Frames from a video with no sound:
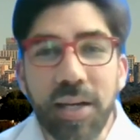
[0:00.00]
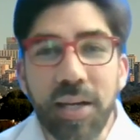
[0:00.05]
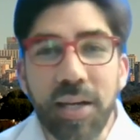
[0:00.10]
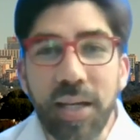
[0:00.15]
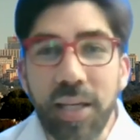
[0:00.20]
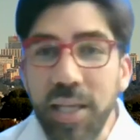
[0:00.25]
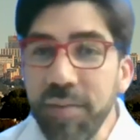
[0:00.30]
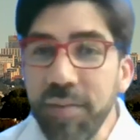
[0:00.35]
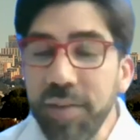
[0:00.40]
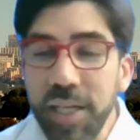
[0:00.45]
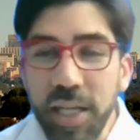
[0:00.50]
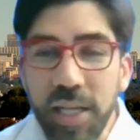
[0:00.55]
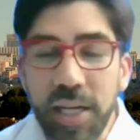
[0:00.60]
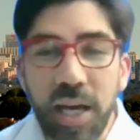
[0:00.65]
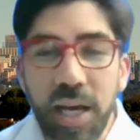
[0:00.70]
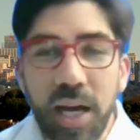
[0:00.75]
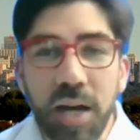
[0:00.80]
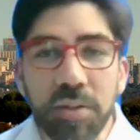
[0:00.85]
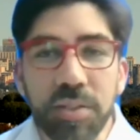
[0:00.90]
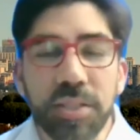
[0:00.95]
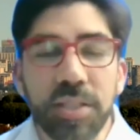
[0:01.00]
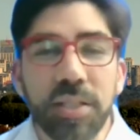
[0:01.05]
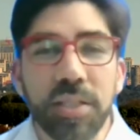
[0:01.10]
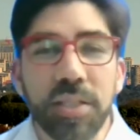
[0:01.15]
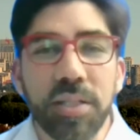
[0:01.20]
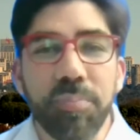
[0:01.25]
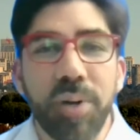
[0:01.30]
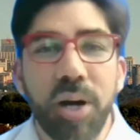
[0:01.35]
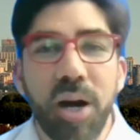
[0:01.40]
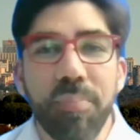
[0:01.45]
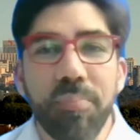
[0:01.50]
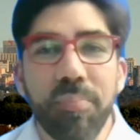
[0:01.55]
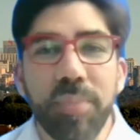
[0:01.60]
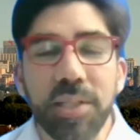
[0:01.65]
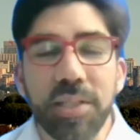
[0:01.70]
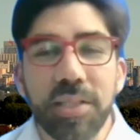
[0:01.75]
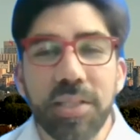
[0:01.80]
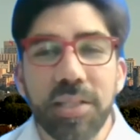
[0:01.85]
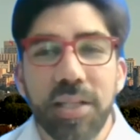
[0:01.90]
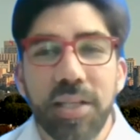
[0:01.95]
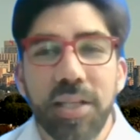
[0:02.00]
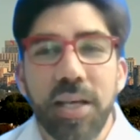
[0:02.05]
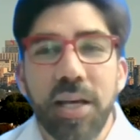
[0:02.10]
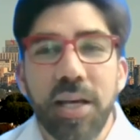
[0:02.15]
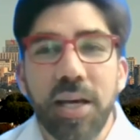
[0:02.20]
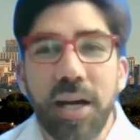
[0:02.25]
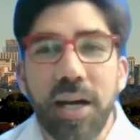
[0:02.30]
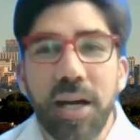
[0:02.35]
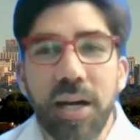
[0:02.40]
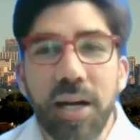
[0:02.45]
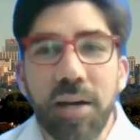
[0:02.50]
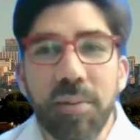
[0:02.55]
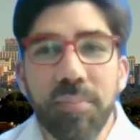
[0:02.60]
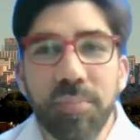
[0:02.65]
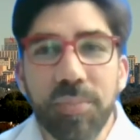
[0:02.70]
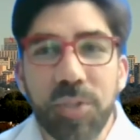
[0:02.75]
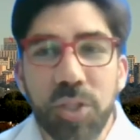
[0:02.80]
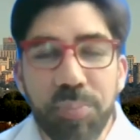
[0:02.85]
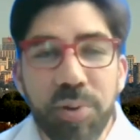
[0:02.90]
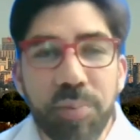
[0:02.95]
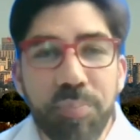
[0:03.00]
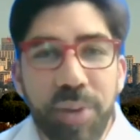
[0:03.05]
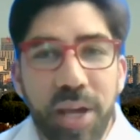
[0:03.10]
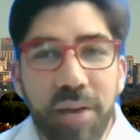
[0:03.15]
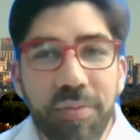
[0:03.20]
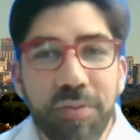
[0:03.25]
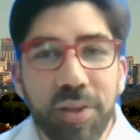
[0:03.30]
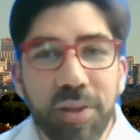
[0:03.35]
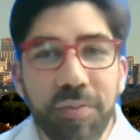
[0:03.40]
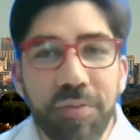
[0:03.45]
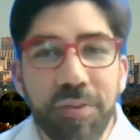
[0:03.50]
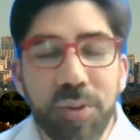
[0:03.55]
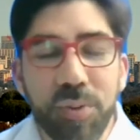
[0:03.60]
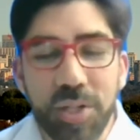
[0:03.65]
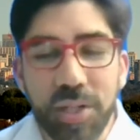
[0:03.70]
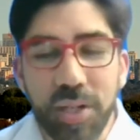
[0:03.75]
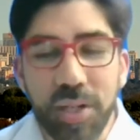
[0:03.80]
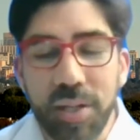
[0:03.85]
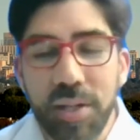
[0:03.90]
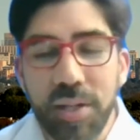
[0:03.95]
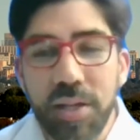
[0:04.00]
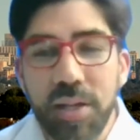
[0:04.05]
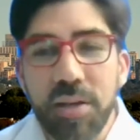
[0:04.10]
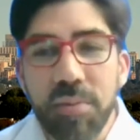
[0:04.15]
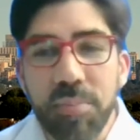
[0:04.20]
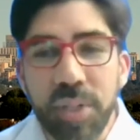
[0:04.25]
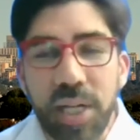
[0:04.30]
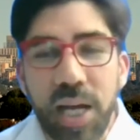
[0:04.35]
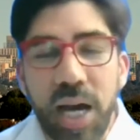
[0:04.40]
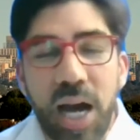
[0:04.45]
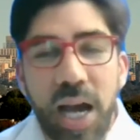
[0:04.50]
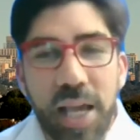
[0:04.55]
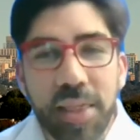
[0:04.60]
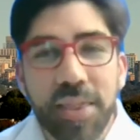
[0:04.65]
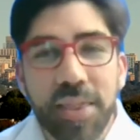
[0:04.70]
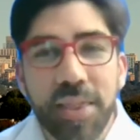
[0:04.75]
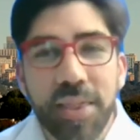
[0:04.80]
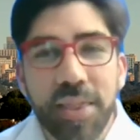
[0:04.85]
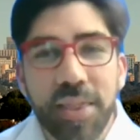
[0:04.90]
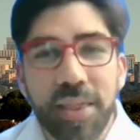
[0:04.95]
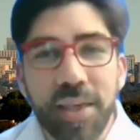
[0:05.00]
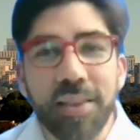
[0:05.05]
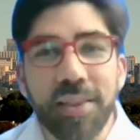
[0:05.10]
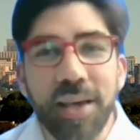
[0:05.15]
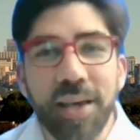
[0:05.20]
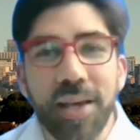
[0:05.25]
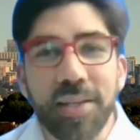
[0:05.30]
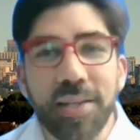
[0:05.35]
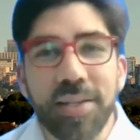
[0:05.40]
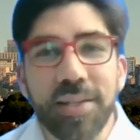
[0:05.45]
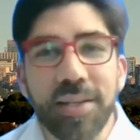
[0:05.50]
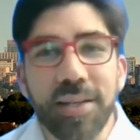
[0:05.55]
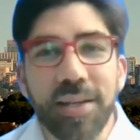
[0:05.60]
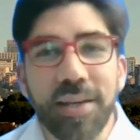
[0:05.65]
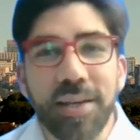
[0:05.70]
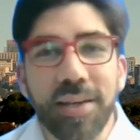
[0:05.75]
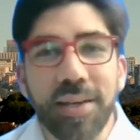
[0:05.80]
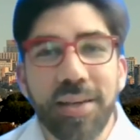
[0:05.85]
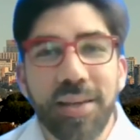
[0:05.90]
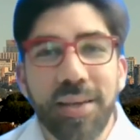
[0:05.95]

even in-house departments, to prepare for the future. But I think that